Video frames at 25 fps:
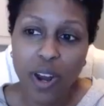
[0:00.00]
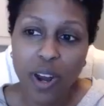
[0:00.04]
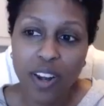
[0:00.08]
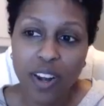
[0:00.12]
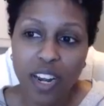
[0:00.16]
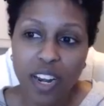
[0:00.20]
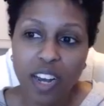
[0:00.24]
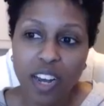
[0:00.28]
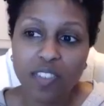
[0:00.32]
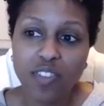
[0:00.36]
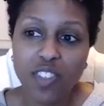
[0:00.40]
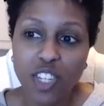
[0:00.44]

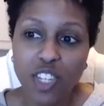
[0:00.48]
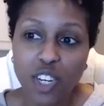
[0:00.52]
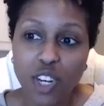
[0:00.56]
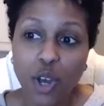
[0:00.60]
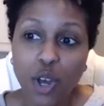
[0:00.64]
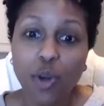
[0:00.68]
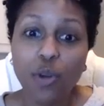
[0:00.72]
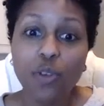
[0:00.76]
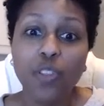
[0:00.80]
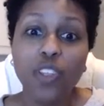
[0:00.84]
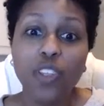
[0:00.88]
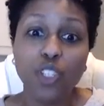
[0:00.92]
enough to
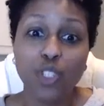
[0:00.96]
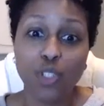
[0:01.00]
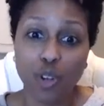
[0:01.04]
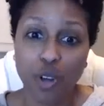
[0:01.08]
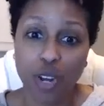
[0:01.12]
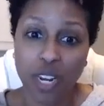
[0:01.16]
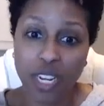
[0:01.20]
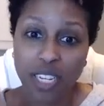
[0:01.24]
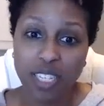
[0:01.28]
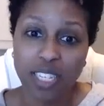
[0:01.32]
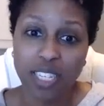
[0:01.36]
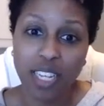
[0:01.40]
know that you're
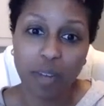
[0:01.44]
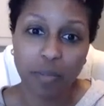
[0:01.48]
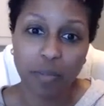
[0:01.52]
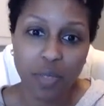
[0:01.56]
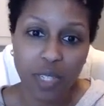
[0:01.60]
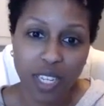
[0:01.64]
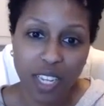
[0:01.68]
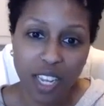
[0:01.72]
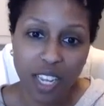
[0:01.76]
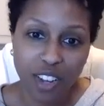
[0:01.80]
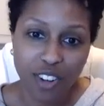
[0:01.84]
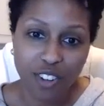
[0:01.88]

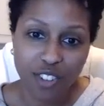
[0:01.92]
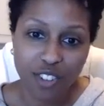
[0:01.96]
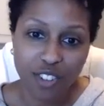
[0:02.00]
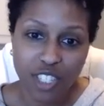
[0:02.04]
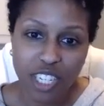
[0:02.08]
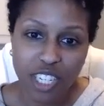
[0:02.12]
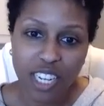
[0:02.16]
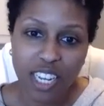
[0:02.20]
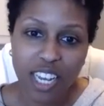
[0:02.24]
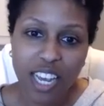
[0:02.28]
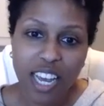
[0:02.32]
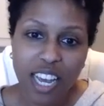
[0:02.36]
accepting
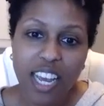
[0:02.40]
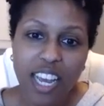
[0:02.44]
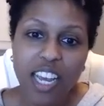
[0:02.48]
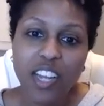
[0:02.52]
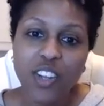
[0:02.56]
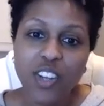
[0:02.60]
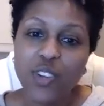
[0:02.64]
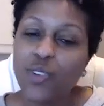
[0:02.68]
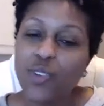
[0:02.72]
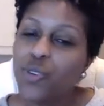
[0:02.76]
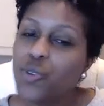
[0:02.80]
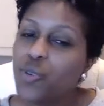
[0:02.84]
energy,
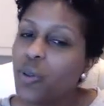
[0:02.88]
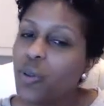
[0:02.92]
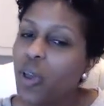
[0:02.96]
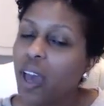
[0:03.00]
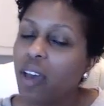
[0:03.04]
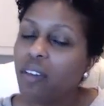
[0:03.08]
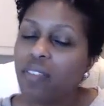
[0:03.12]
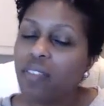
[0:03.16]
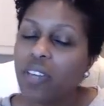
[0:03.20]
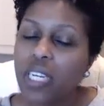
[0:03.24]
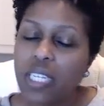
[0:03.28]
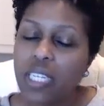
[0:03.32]
do you
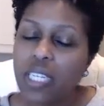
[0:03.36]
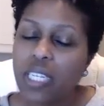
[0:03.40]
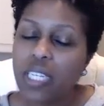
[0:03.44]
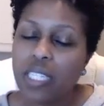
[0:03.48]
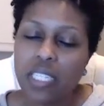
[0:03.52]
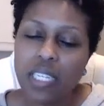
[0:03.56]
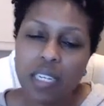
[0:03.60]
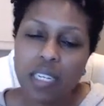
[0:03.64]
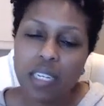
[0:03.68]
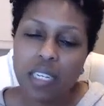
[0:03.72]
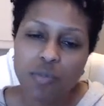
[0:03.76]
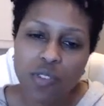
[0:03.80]
have any
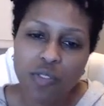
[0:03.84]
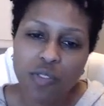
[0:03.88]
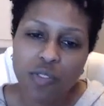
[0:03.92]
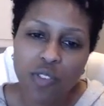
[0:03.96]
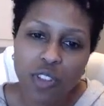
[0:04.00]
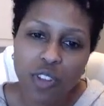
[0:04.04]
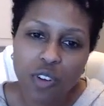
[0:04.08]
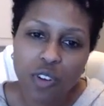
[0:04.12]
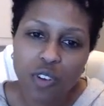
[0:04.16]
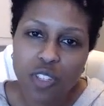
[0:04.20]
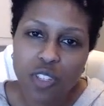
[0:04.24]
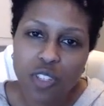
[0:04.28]
tips for
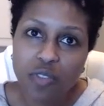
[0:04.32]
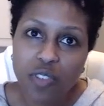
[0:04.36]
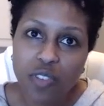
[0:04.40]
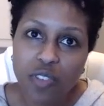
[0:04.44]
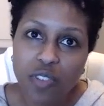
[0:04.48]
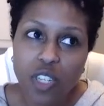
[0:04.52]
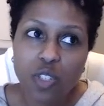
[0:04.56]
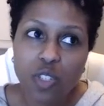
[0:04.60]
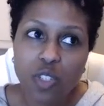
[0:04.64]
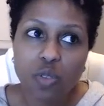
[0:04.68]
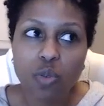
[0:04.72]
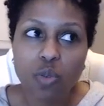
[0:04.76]
those of
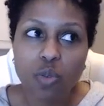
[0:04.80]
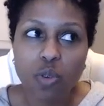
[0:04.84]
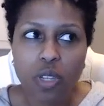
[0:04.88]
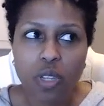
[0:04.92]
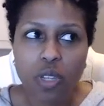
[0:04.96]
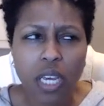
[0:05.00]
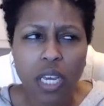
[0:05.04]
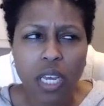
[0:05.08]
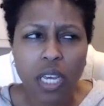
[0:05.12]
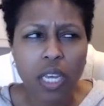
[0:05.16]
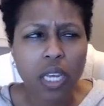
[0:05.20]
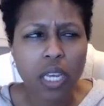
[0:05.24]
us who are
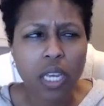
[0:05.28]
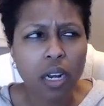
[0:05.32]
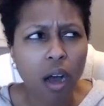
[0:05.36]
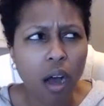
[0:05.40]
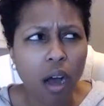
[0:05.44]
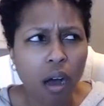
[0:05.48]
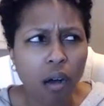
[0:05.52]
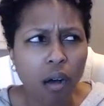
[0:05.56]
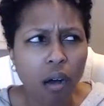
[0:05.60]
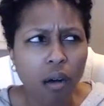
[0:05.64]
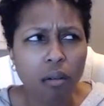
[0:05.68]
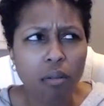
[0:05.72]
thinking,
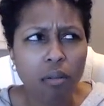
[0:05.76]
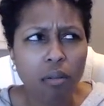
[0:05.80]
oh,